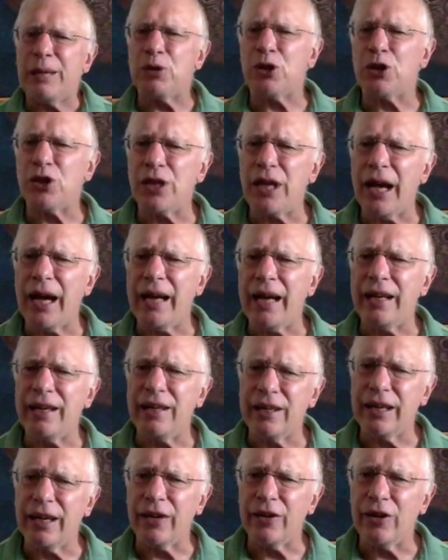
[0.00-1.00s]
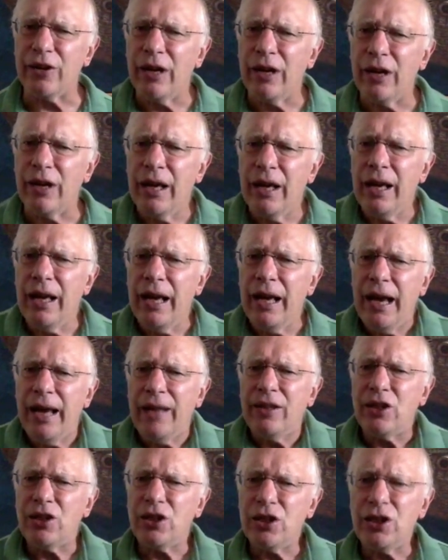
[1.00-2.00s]
to keep society together.
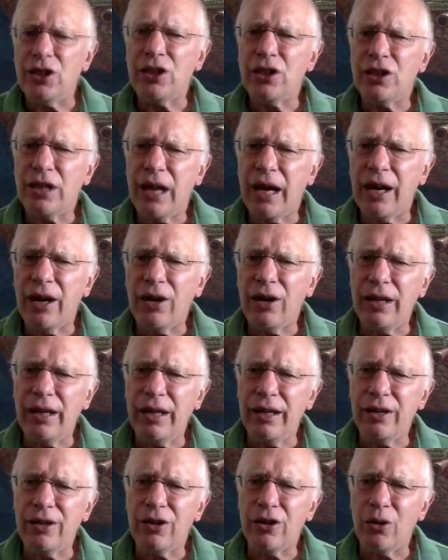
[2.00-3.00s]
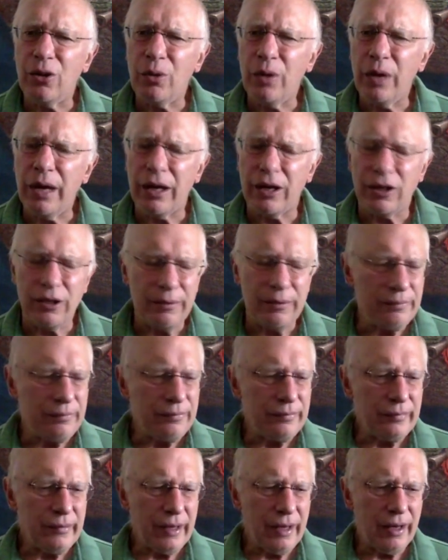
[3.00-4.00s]
And this is entirely incorrect.
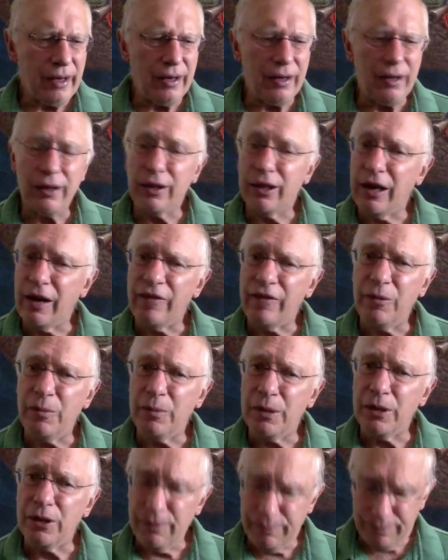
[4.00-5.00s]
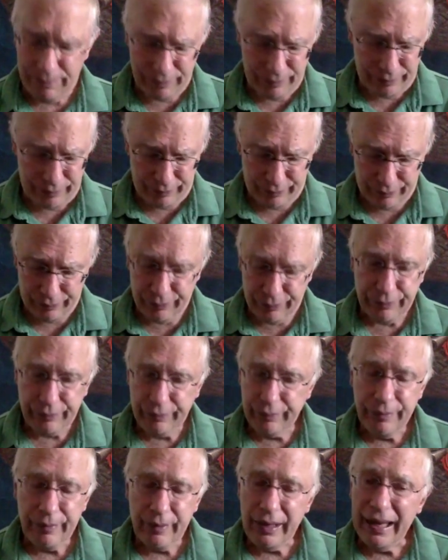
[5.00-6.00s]
Government
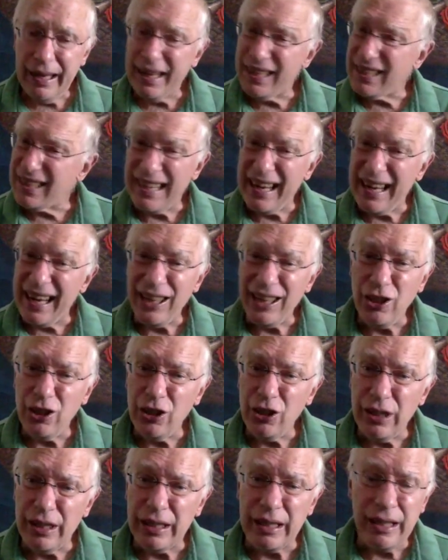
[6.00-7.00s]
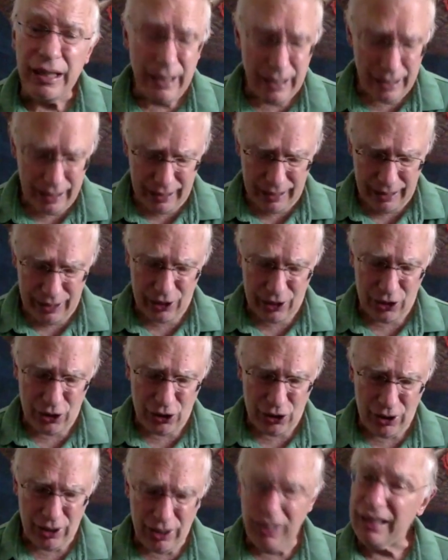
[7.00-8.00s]
as an entity
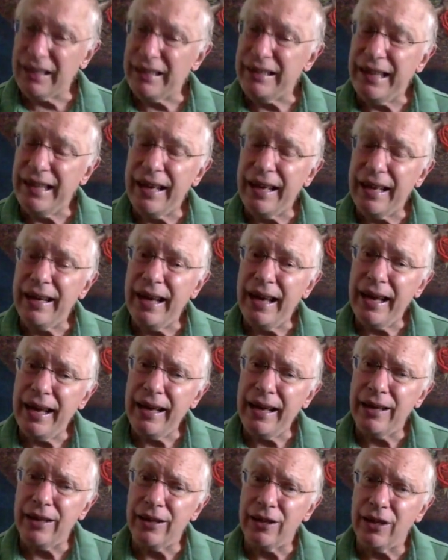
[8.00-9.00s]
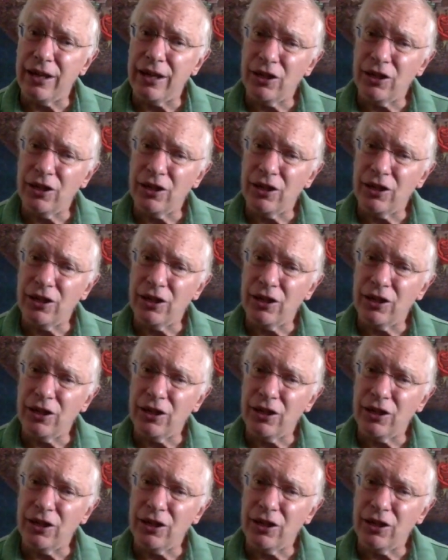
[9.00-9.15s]
is a dead hand